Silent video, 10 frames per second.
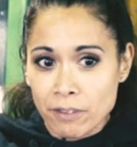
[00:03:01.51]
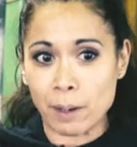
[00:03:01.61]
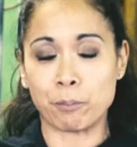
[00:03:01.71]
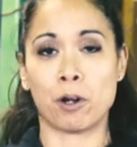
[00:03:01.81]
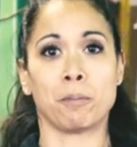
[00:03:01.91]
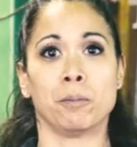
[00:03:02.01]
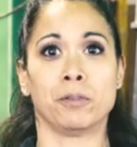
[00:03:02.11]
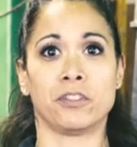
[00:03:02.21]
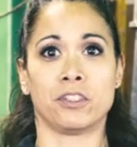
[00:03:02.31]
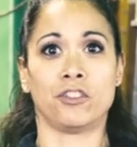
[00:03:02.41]
that proper
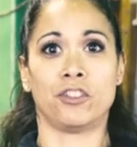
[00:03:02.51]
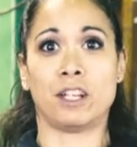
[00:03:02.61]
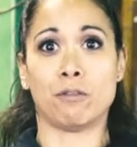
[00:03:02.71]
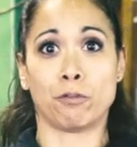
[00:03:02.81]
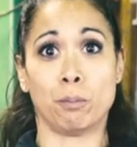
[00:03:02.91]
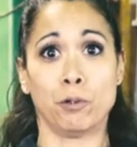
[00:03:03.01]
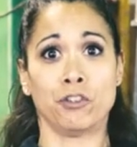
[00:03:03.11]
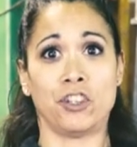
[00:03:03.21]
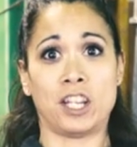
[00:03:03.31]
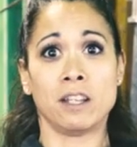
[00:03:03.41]
positioning for
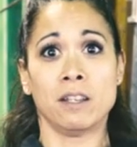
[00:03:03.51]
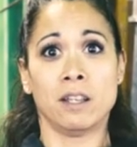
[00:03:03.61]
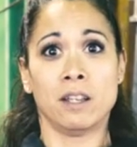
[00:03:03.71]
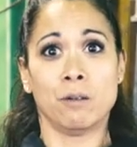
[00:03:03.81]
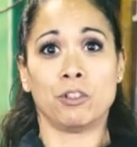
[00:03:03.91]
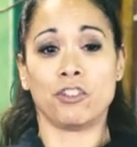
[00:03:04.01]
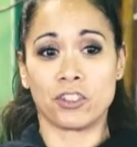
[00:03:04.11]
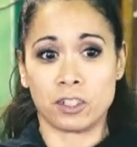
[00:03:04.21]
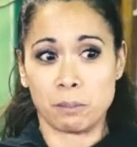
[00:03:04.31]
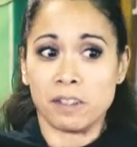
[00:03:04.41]
pushing, which
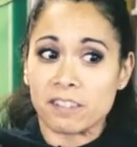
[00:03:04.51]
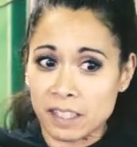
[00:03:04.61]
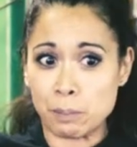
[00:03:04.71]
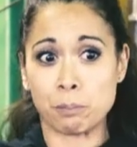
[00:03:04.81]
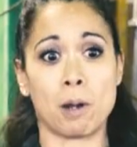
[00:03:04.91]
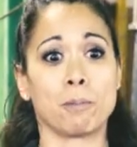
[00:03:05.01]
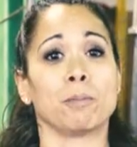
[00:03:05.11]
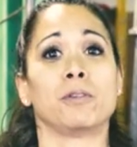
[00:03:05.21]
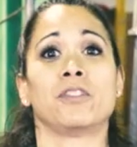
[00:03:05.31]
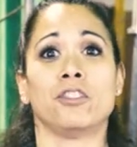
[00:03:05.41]
is gonna be the same proper
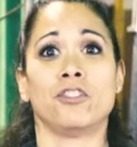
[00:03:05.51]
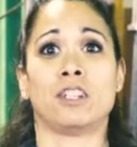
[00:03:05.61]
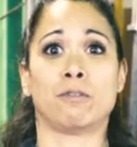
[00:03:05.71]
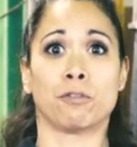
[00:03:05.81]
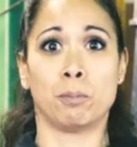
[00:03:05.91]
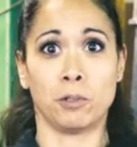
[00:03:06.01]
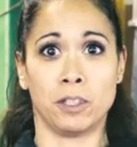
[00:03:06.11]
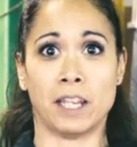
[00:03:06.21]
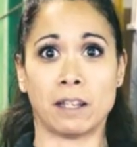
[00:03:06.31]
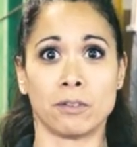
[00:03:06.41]
positioning for
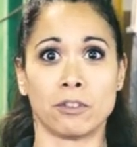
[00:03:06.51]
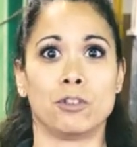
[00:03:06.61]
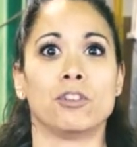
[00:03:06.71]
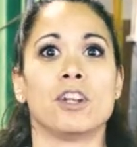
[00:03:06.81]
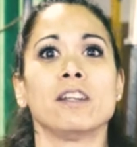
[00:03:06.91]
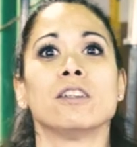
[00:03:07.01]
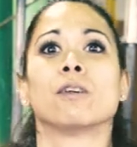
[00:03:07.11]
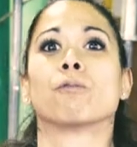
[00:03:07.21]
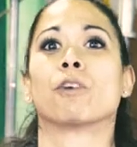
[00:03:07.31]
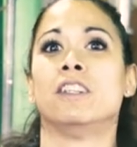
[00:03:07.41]
pulling. So you're not
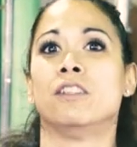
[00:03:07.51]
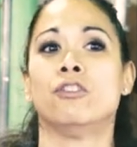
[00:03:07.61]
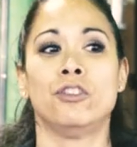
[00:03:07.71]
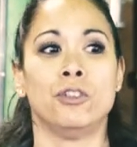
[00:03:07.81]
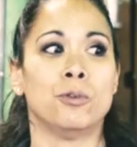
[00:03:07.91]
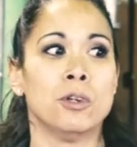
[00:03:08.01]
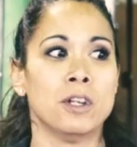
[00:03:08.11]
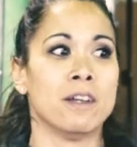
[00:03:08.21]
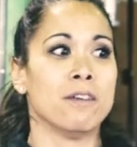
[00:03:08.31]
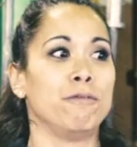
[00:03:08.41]
gonna run into
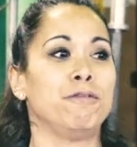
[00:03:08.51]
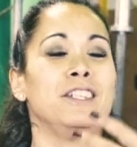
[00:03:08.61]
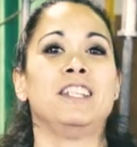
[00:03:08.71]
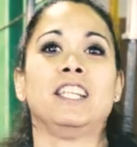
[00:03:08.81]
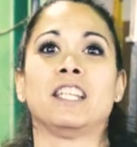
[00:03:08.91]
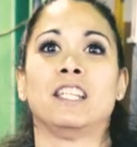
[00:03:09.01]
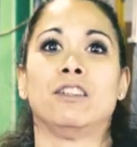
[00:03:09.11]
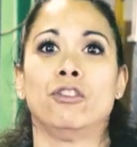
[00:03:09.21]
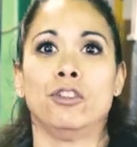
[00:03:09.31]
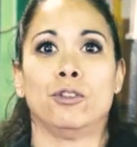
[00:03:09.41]
feeding
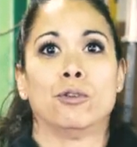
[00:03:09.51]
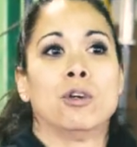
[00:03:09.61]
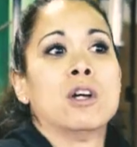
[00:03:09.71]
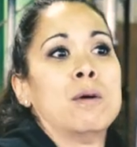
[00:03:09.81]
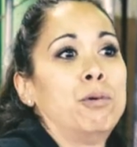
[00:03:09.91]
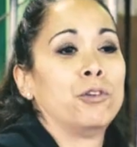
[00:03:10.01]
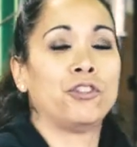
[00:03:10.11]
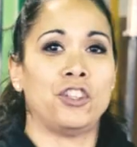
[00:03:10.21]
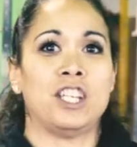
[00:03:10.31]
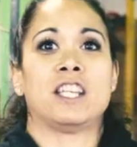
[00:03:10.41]
into
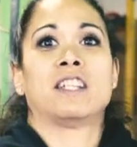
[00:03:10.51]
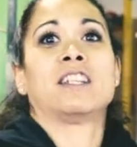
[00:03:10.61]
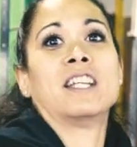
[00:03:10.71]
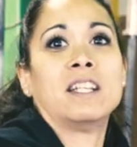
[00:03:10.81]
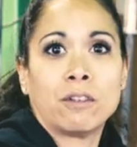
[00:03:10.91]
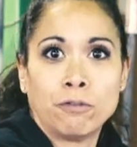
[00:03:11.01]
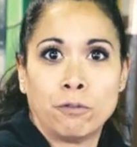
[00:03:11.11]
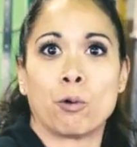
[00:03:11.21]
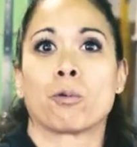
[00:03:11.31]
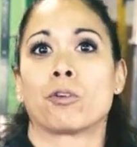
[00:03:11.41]
pushing and getting a
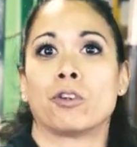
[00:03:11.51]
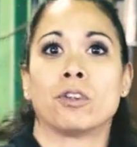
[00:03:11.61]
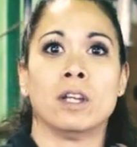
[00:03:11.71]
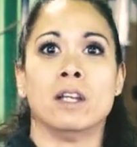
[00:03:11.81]
forward